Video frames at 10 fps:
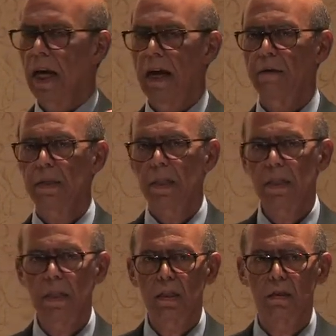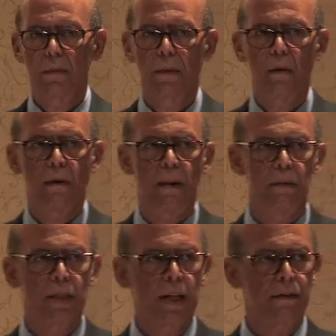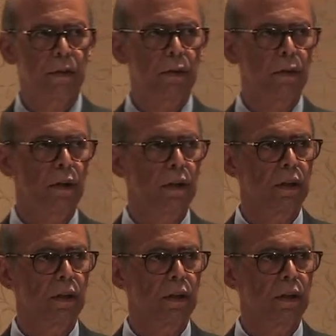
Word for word: I was listening to a program this afternoon on